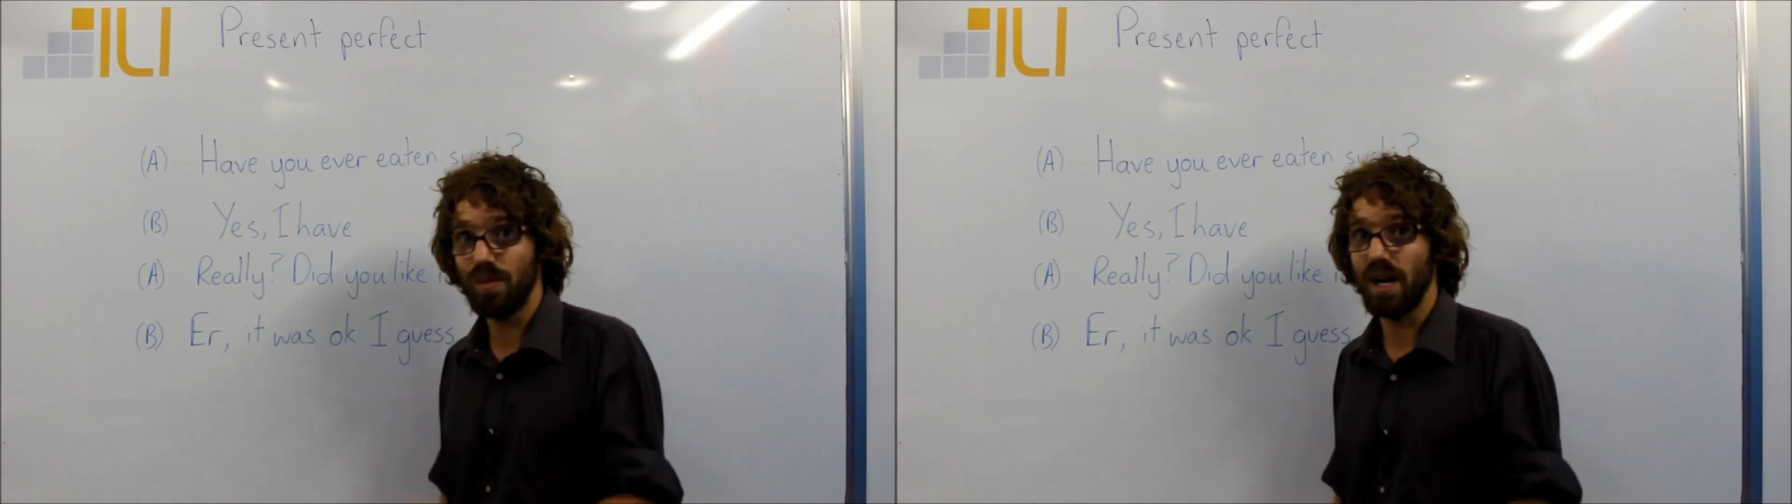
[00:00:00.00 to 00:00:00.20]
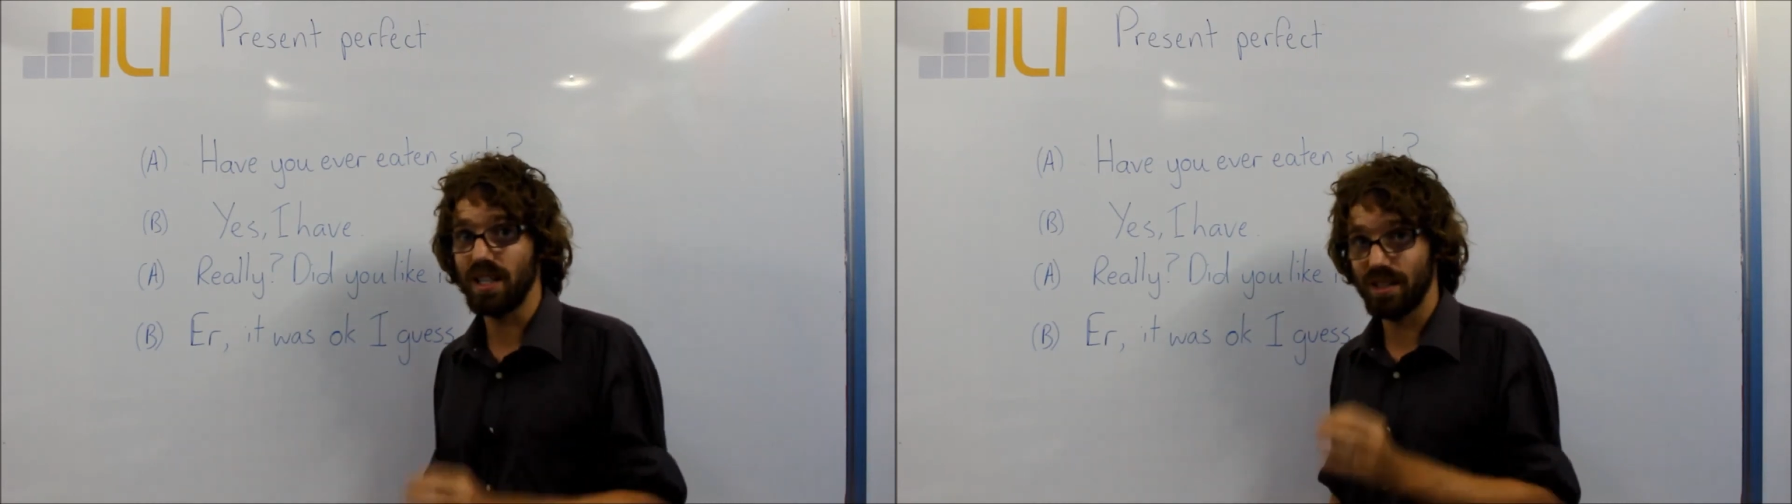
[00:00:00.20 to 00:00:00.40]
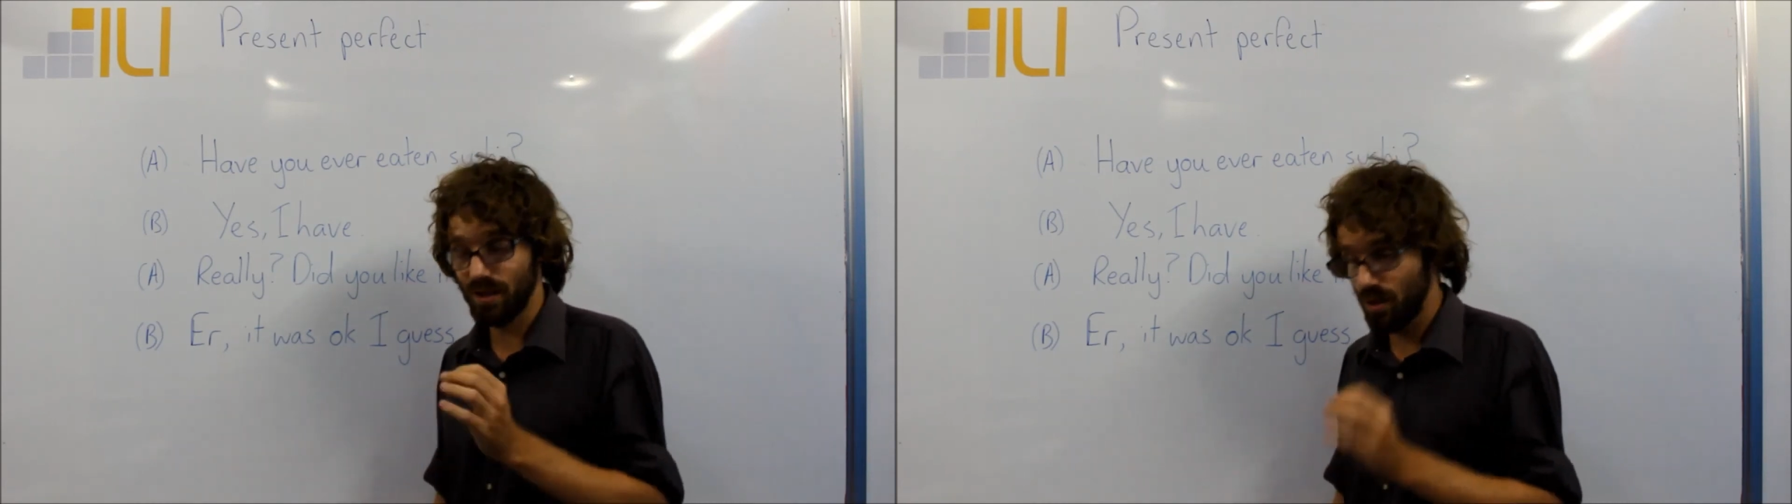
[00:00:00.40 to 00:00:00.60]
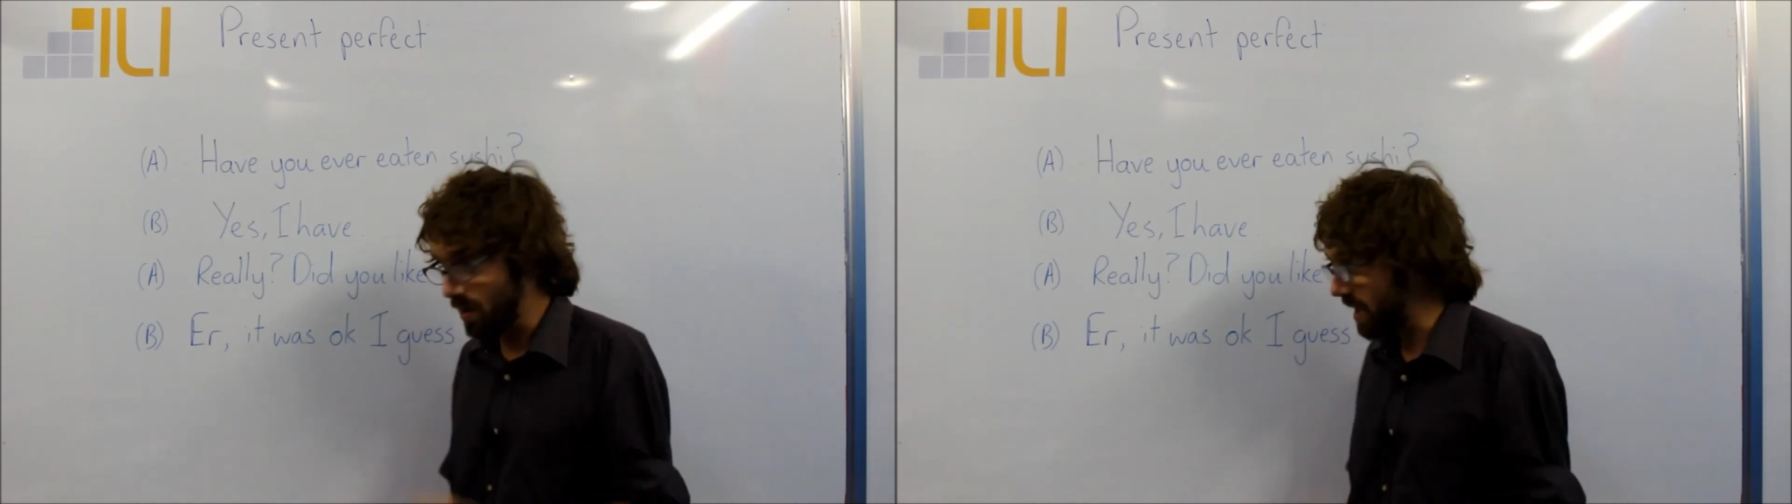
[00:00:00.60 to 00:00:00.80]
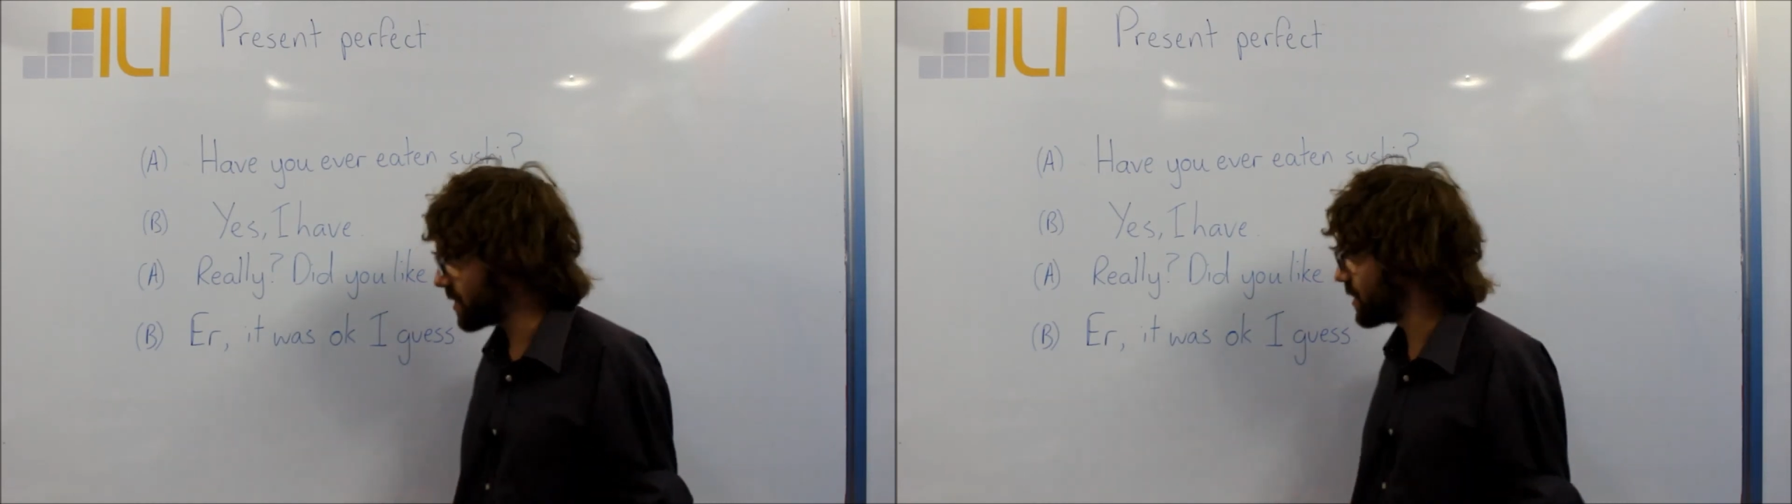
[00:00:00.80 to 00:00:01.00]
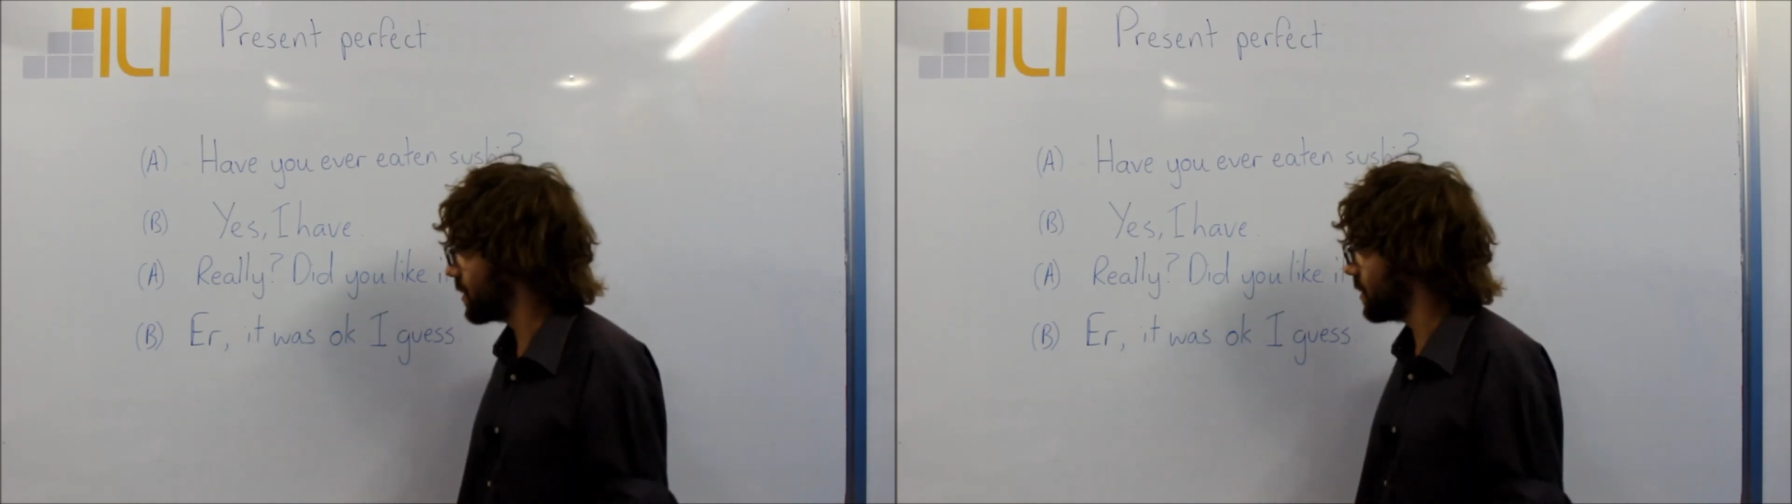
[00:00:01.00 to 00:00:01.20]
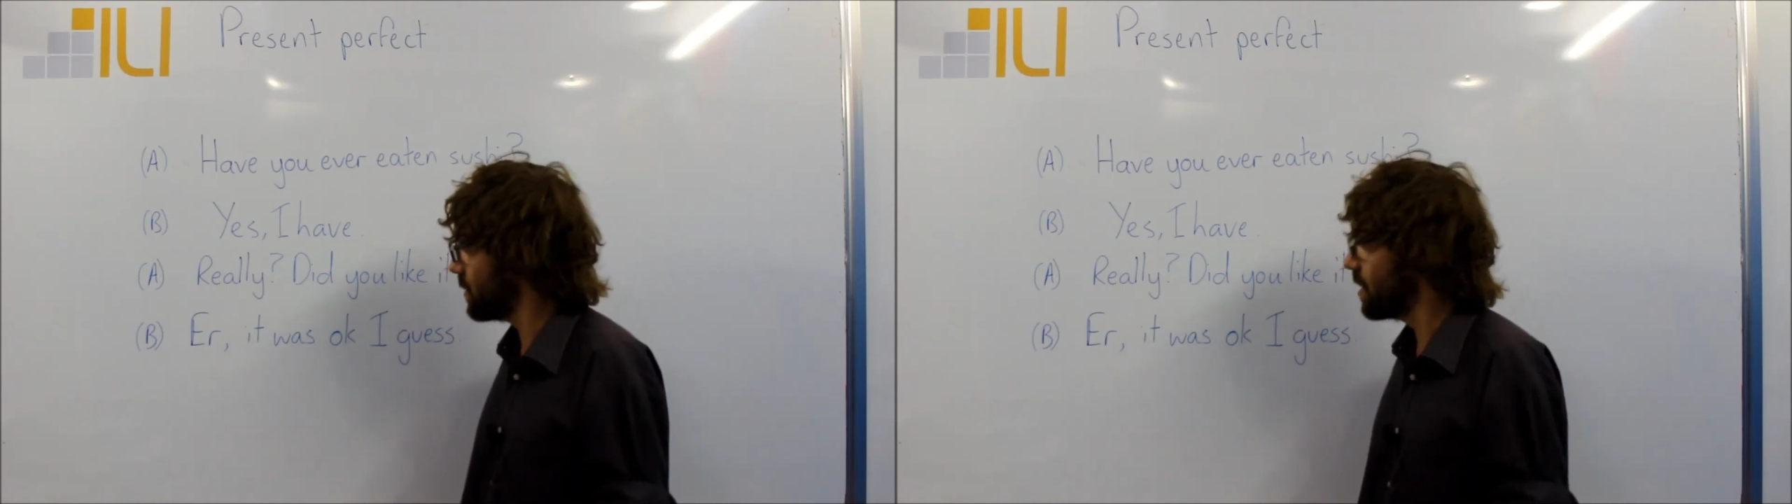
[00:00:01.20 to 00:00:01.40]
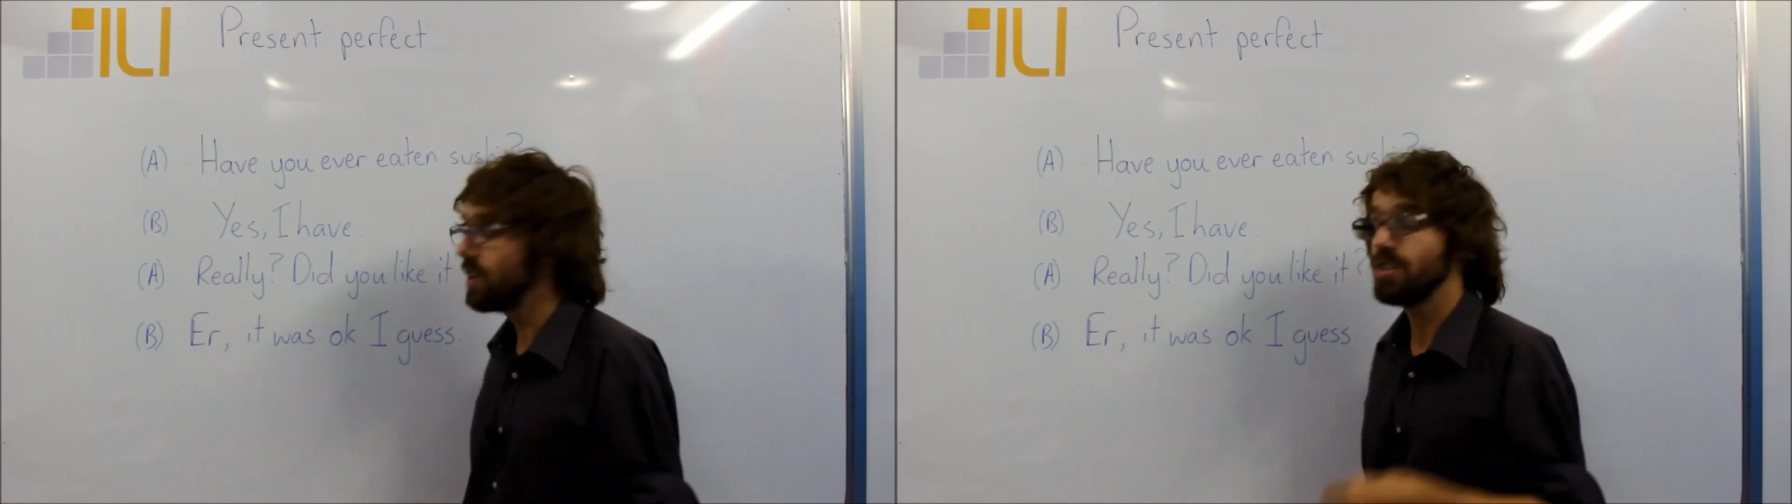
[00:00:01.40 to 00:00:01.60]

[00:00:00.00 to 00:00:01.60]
past question